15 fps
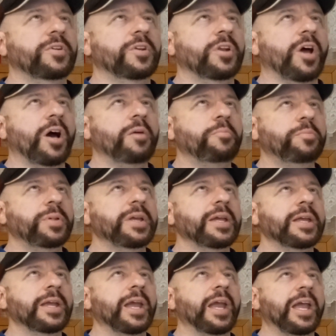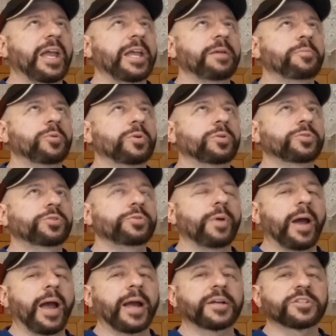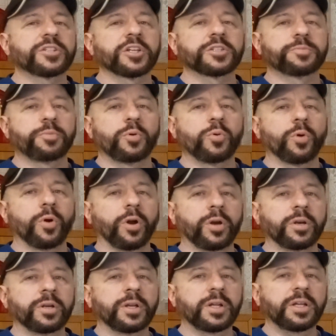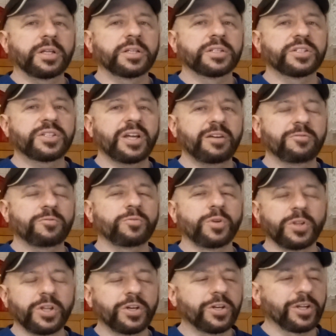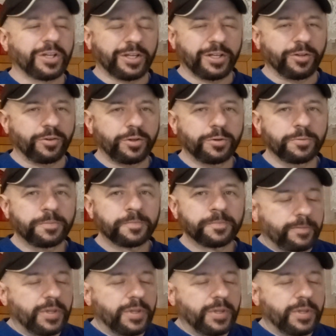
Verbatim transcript: not being able to access porn. Is that really going to kill you?